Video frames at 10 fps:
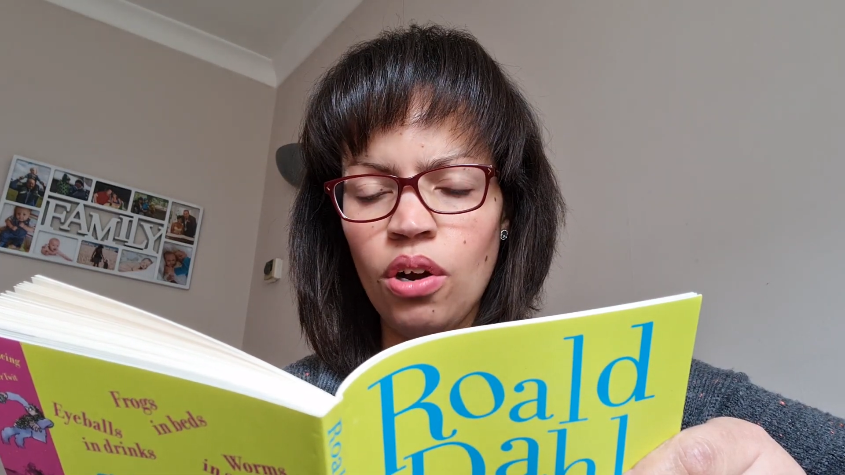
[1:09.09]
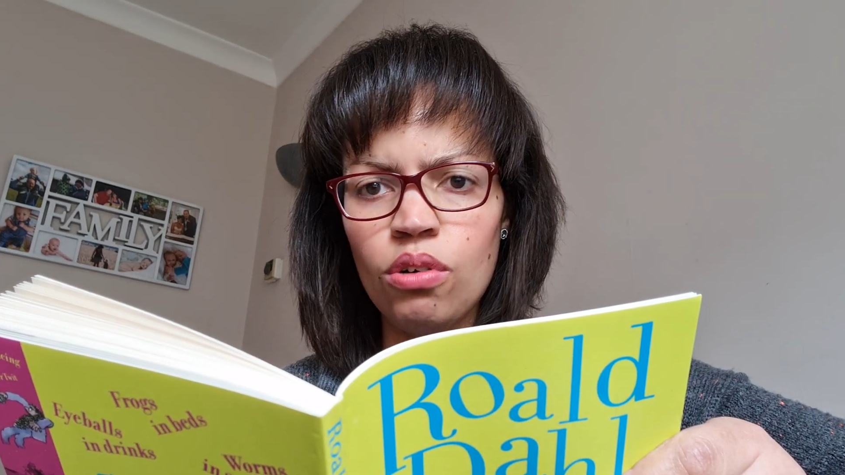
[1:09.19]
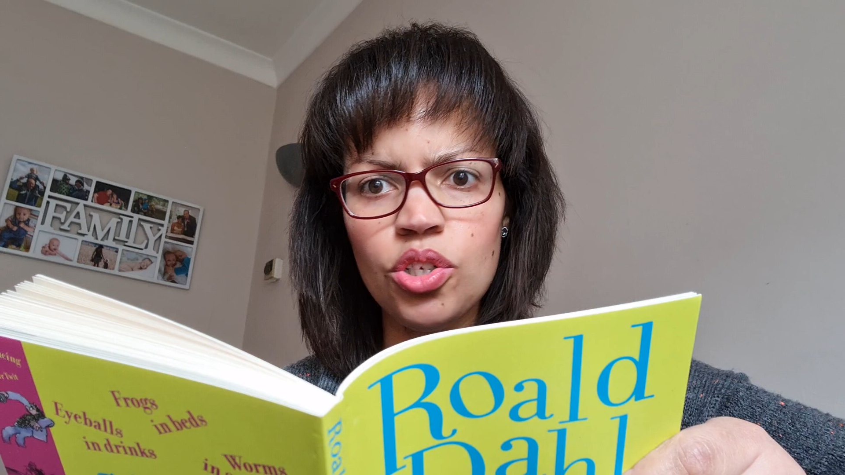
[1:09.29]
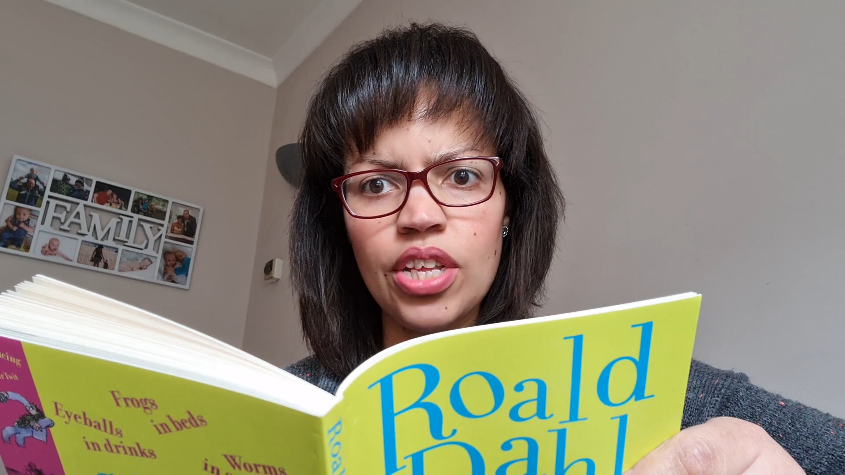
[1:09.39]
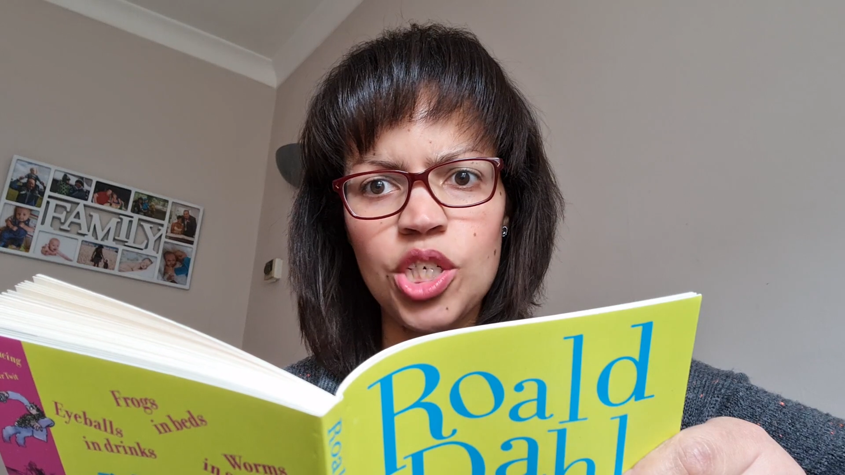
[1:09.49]

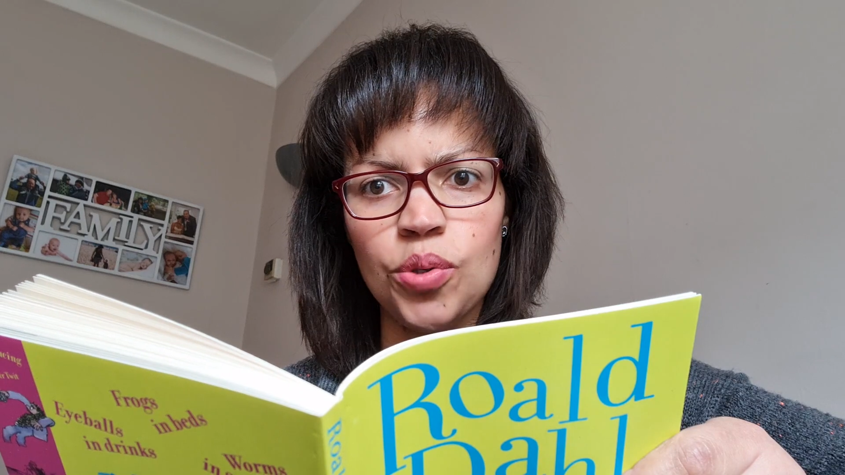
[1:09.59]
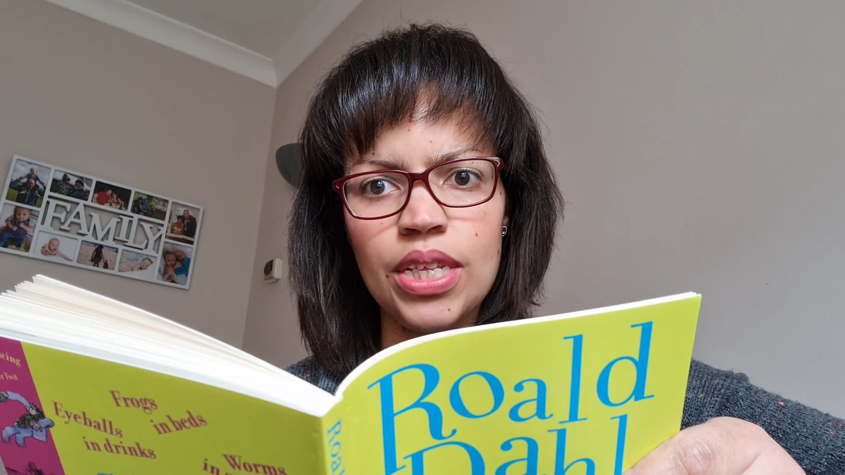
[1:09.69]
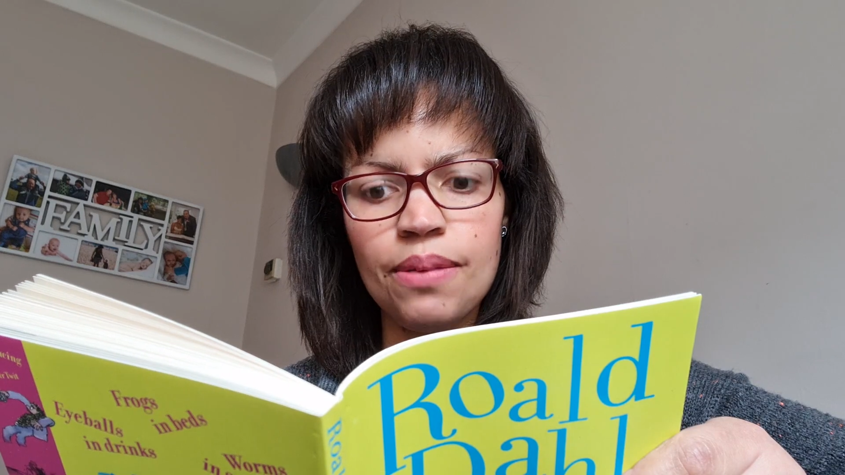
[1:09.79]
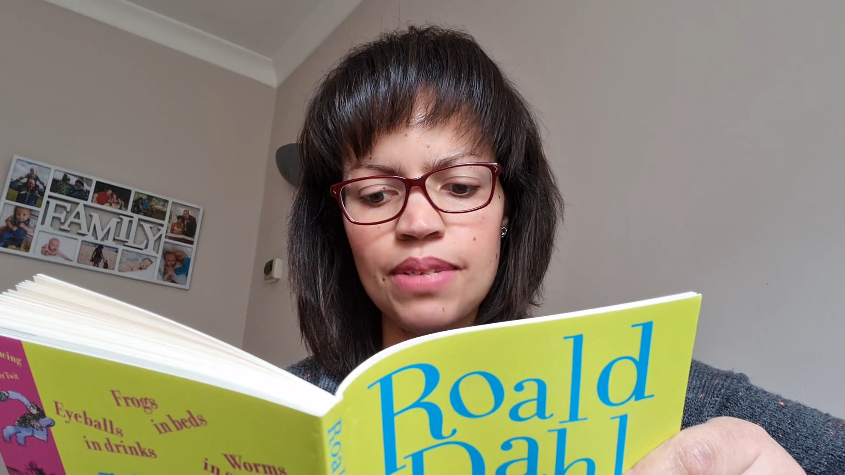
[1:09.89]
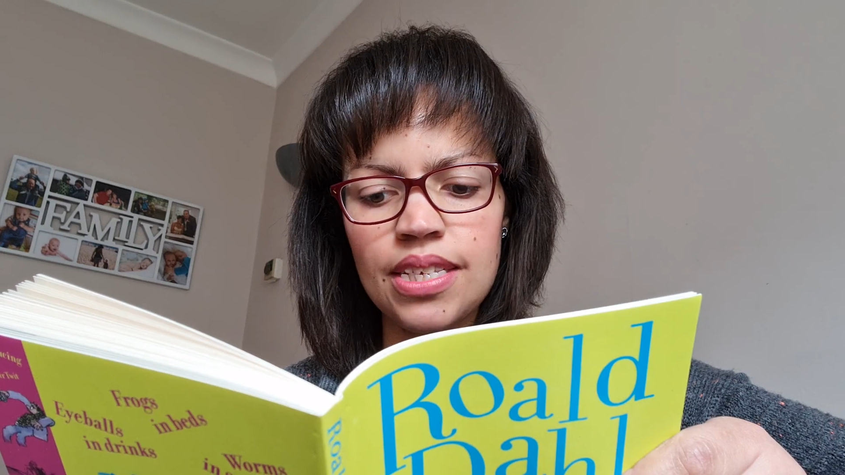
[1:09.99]
Or do they do
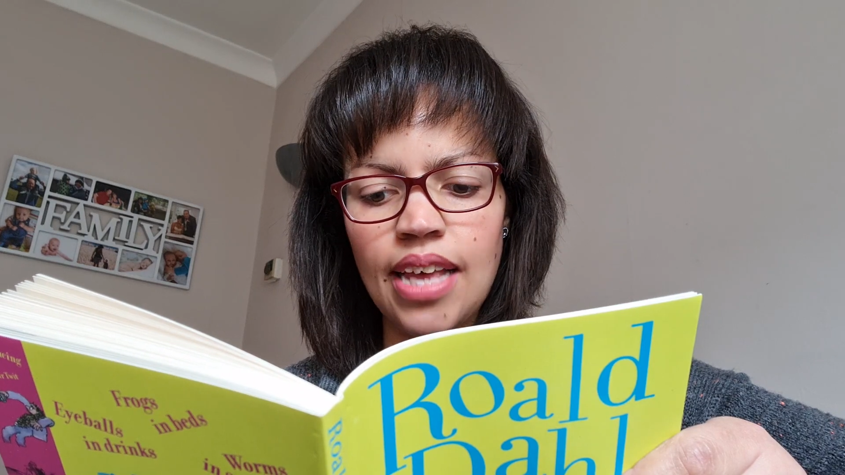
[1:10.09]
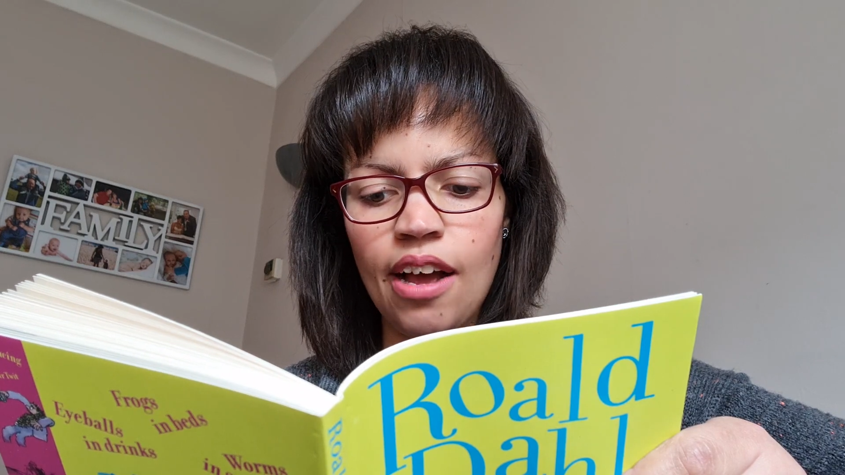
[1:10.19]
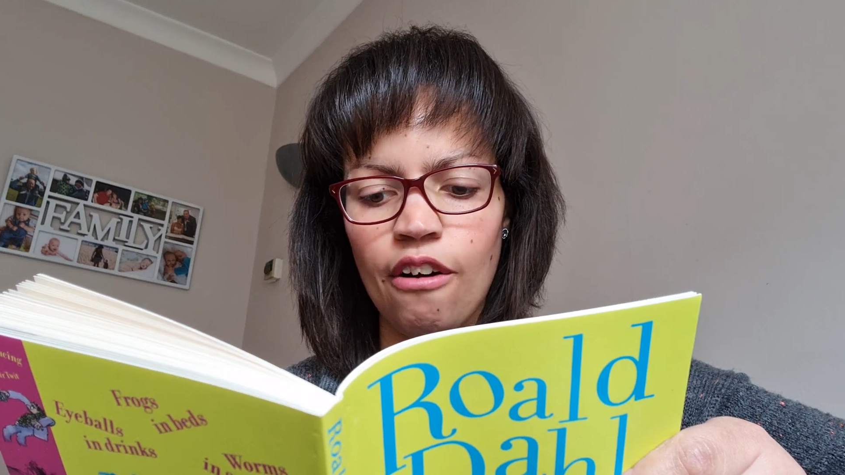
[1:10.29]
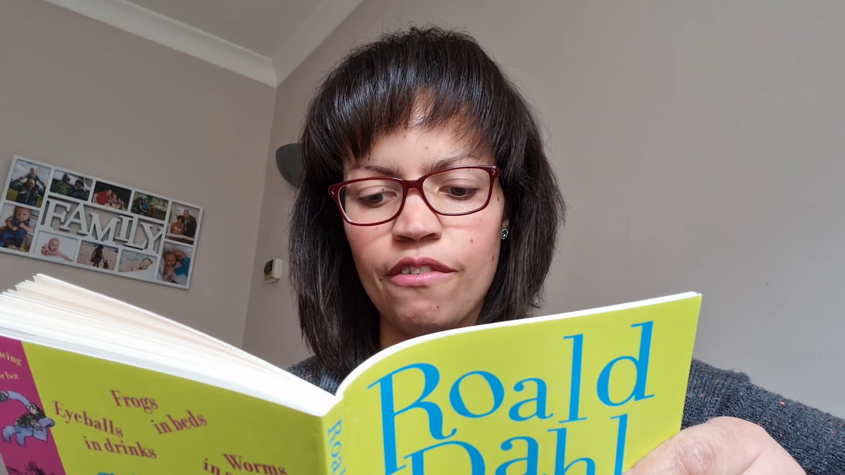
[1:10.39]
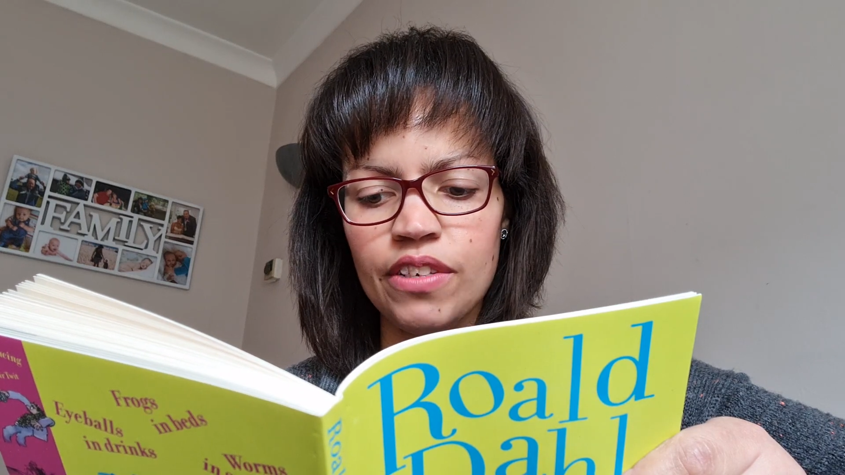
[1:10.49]
it
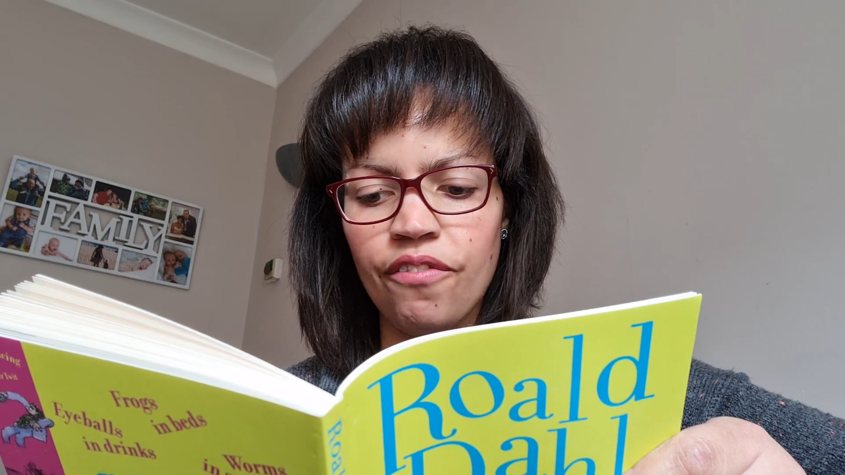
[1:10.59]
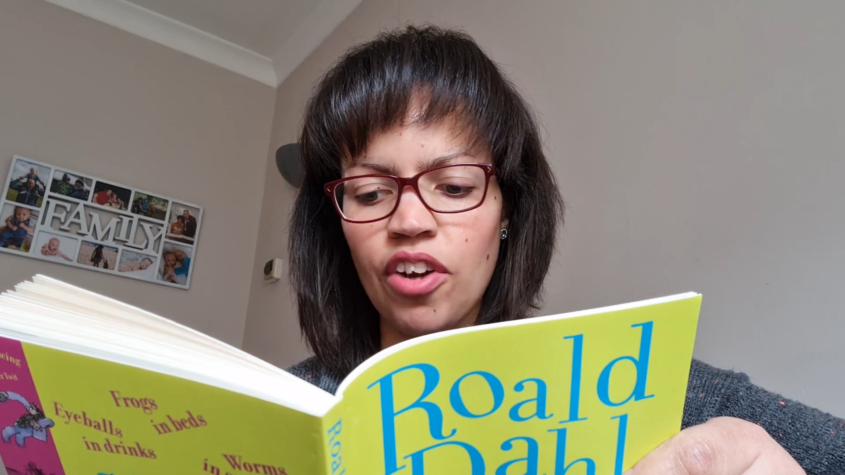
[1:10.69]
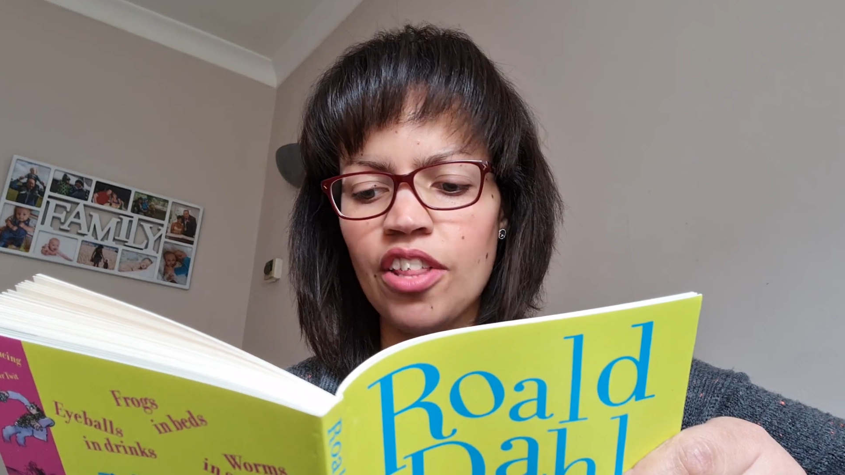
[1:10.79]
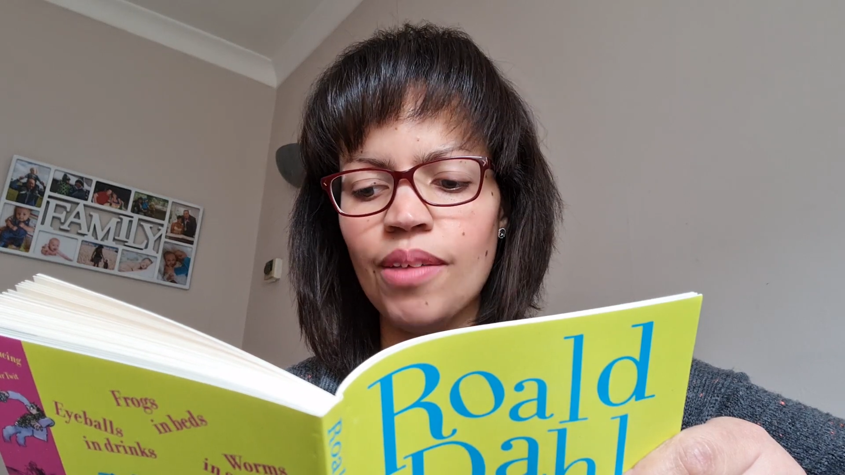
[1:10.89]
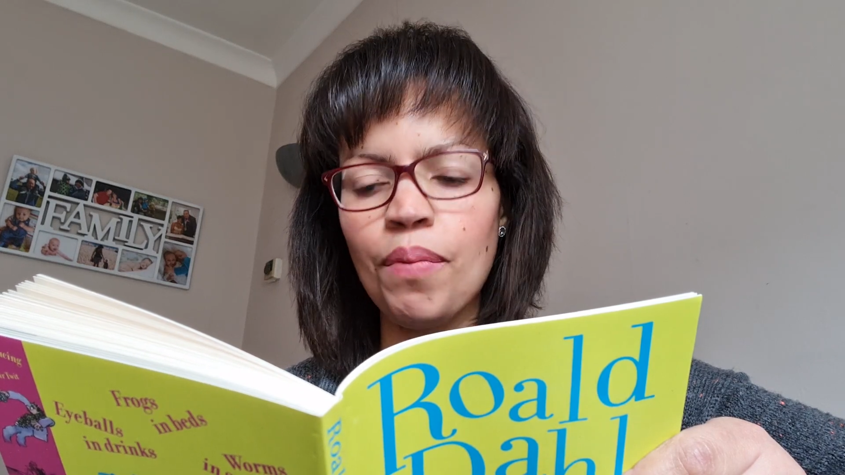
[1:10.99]
themselves in
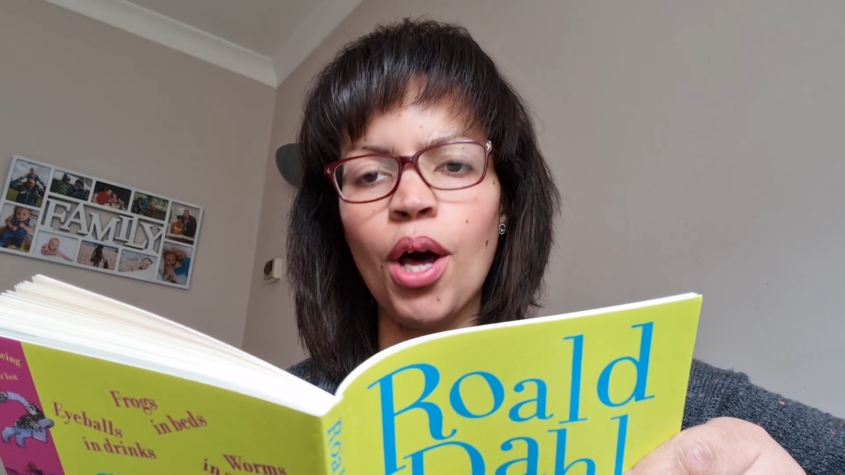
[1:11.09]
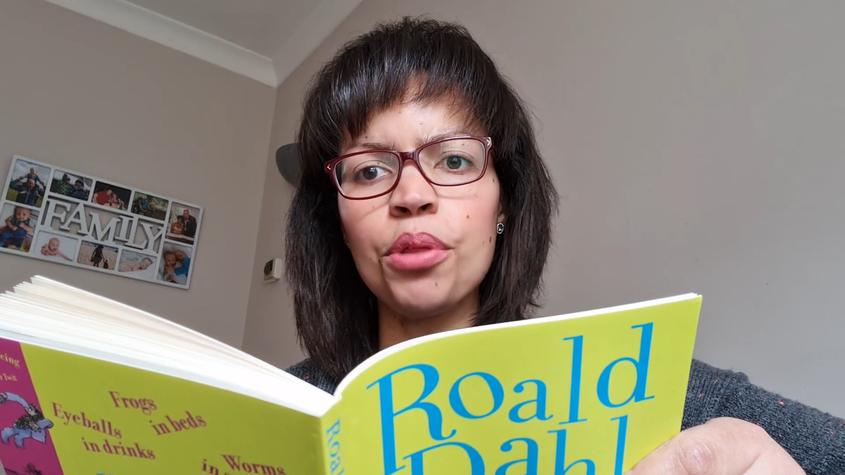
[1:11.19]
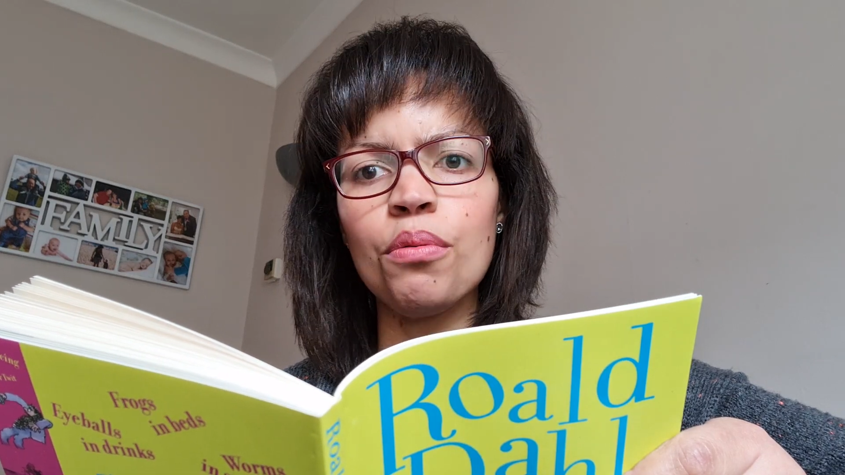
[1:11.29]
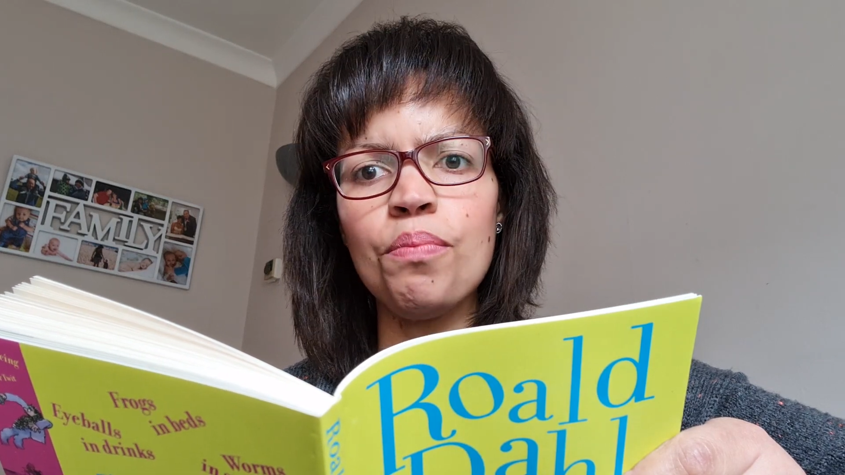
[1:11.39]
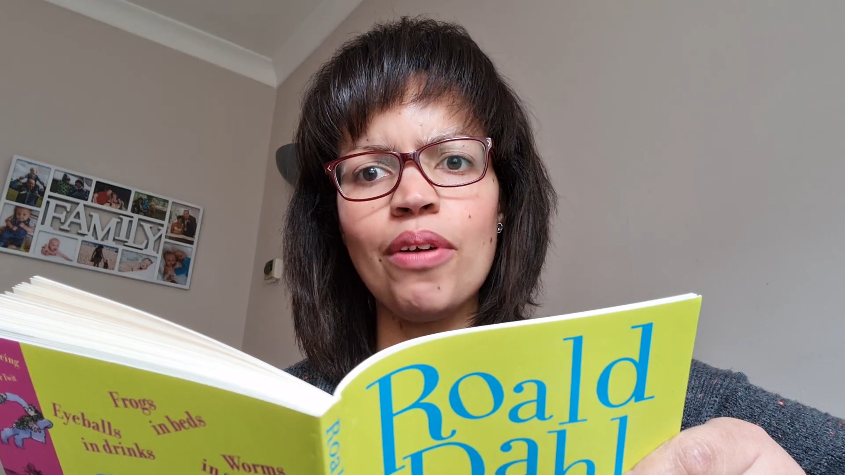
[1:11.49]
front of the bathroom